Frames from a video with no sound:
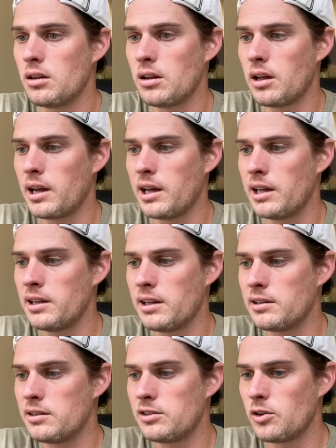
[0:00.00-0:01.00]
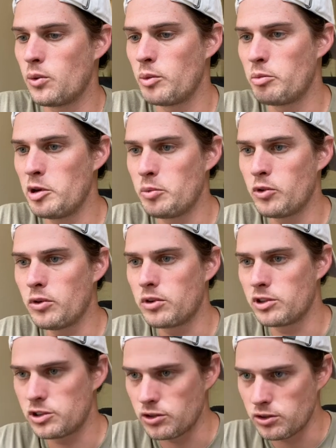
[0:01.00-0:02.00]
and so when
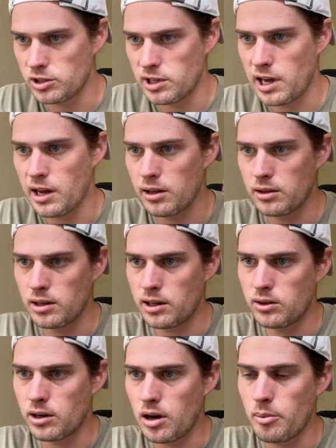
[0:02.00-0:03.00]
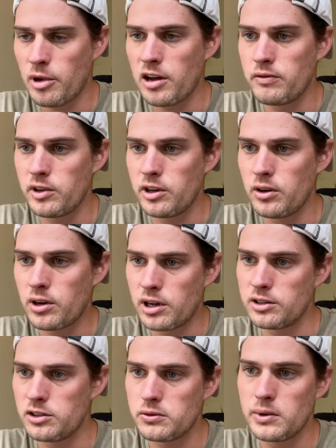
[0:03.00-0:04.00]
people search that, they click on my video
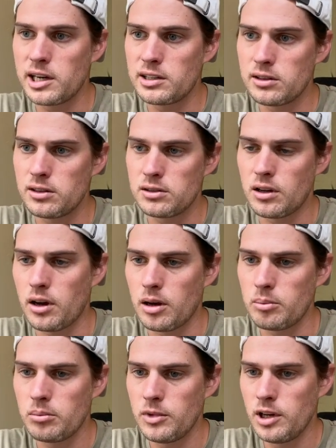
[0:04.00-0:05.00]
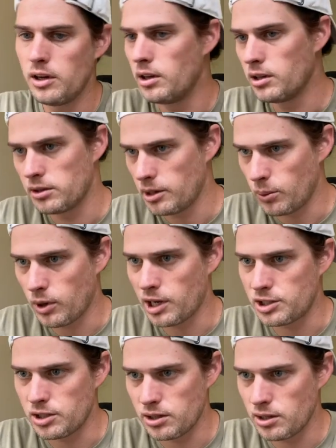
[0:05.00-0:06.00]
because it's ranked at the top, they
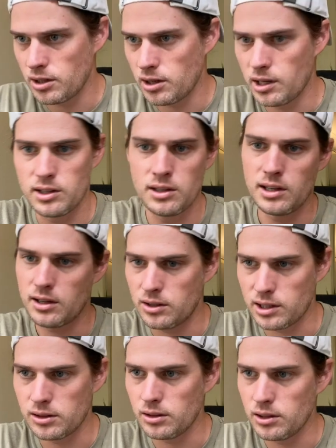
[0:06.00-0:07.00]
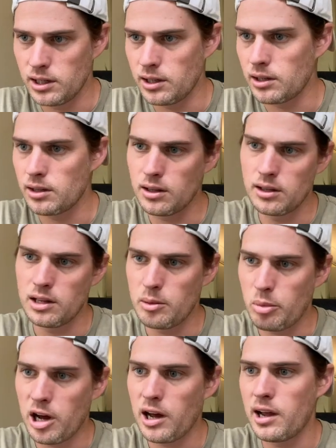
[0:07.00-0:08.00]
watch it, and then they click the link and they
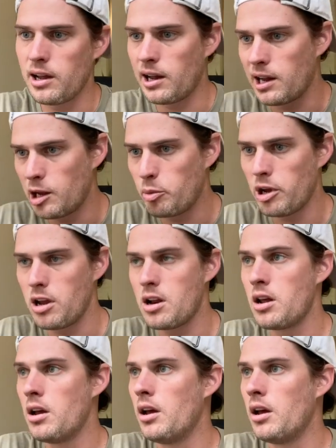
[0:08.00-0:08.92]
buy, and I get paid.